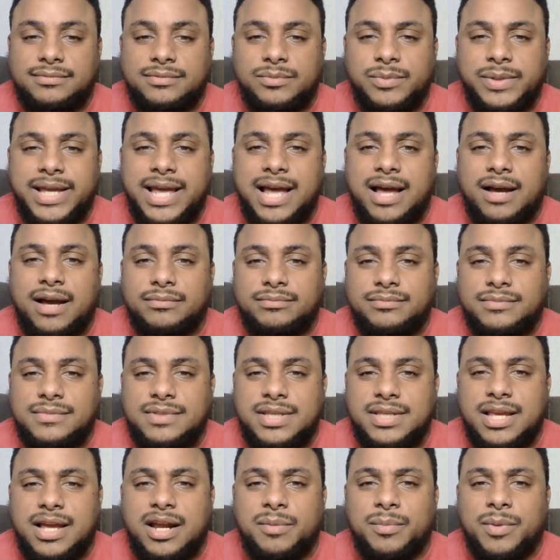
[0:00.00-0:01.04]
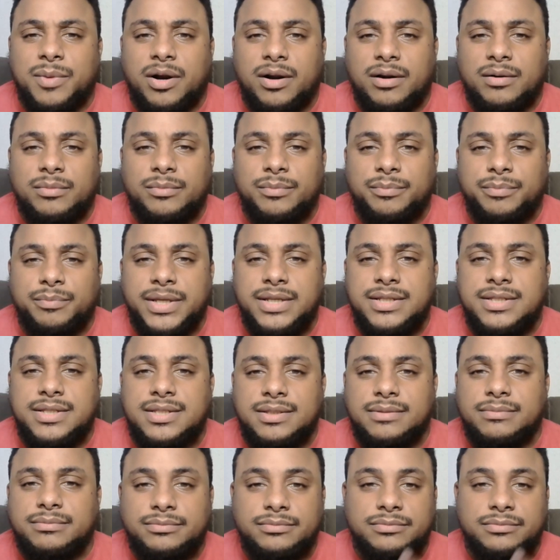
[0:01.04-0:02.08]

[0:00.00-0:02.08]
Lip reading: we out. See y'all tomorrow. Peace.